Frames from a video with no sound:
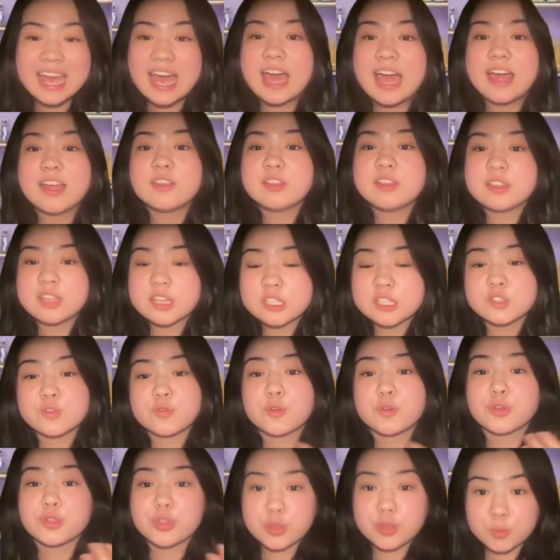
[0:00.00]
And it's
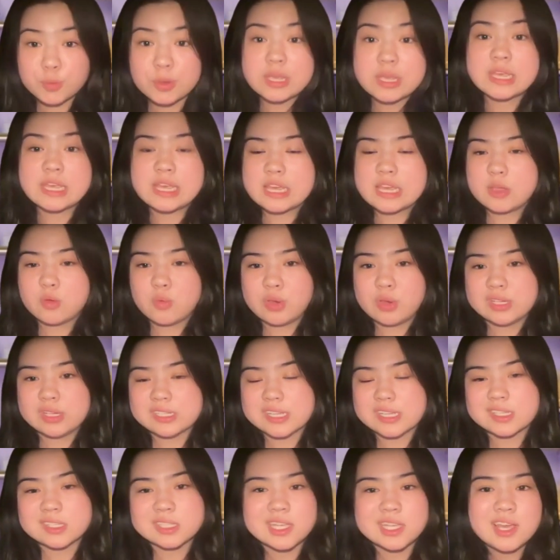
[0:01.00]
for three key
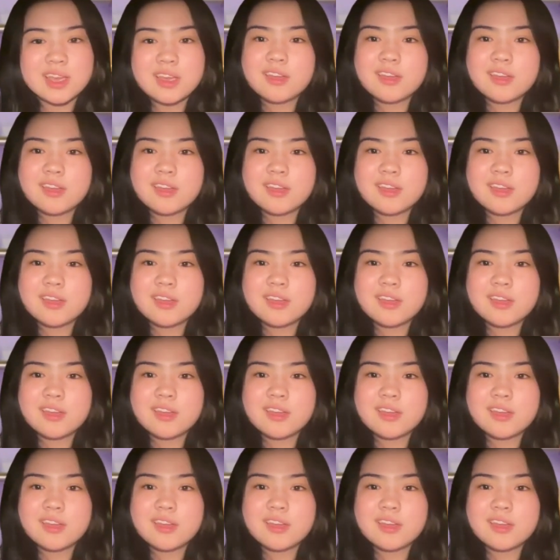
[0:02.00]
reasons.